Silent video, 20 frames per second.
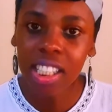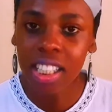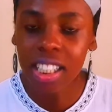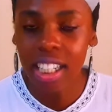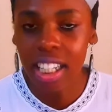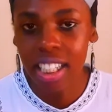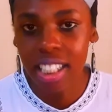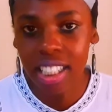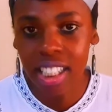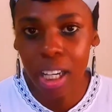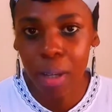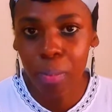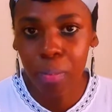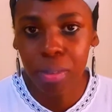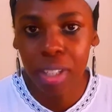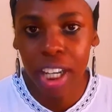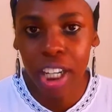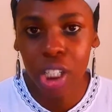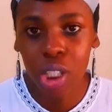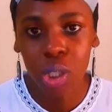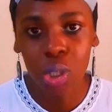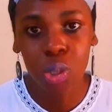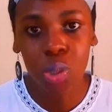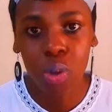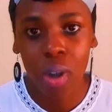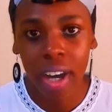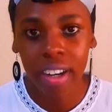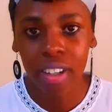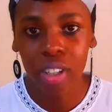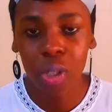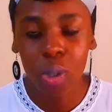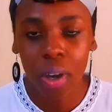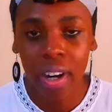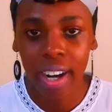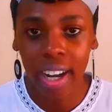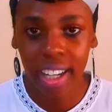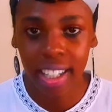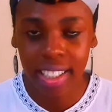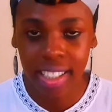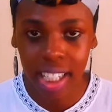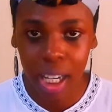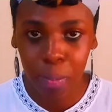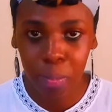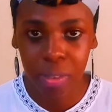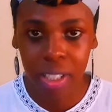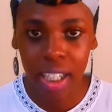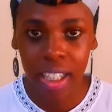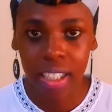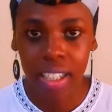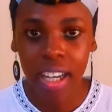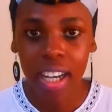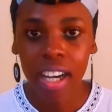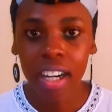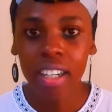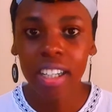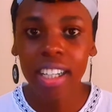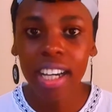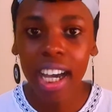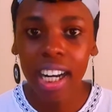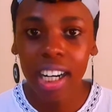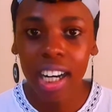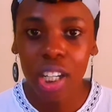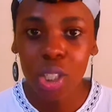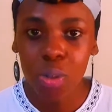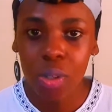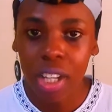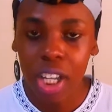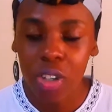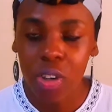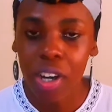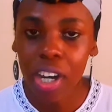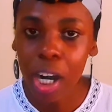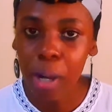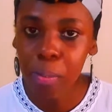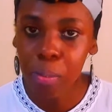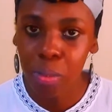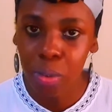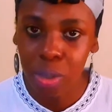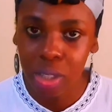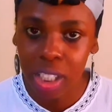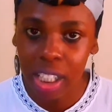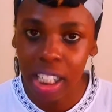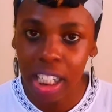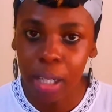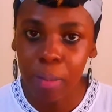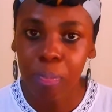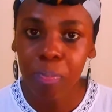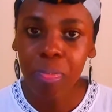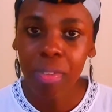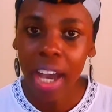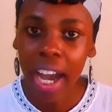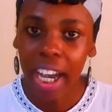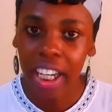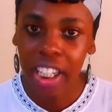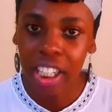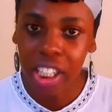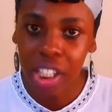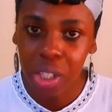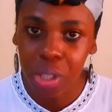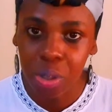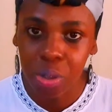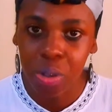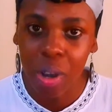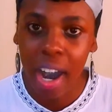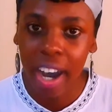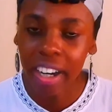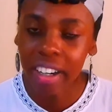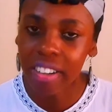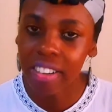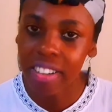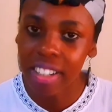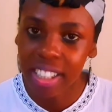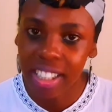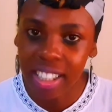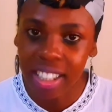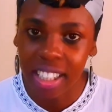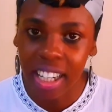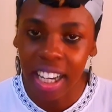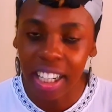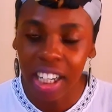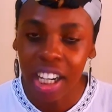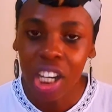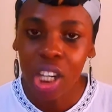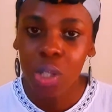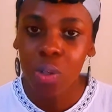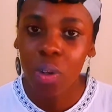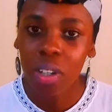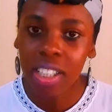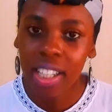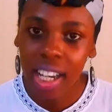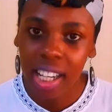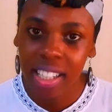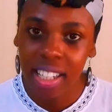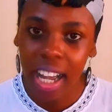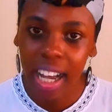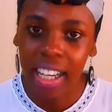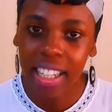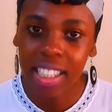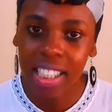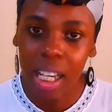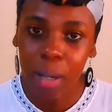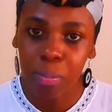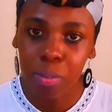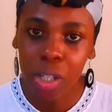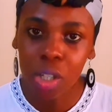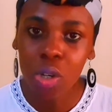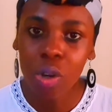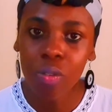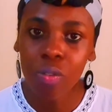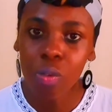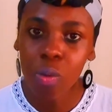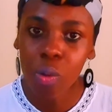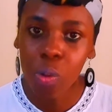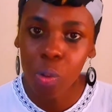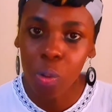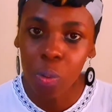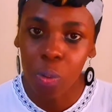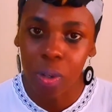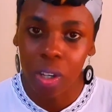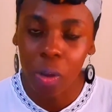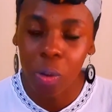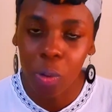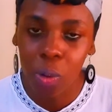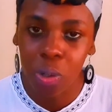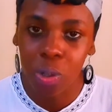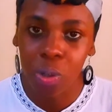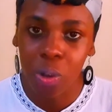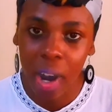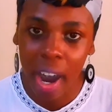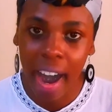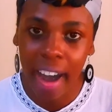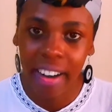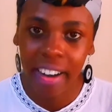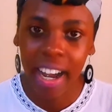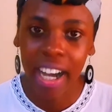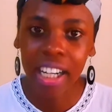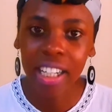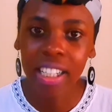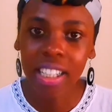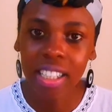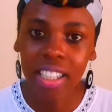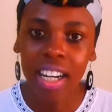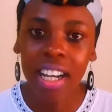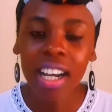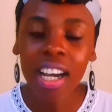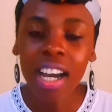the same, then you are accepted, regardless whether you are a Muslim, a Hindu, a Christian. You are just accepted of who you are, and